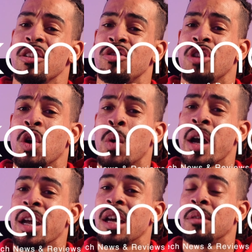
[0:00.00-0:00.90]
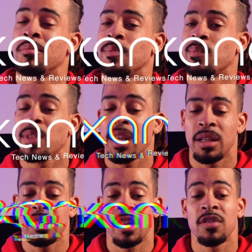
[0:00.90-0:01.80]
you should know who I am,
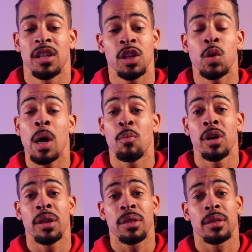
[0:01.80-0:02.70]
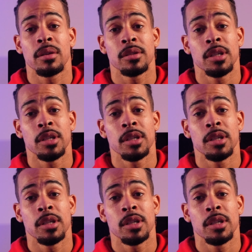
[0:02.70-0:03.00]
and definitely who I'm with.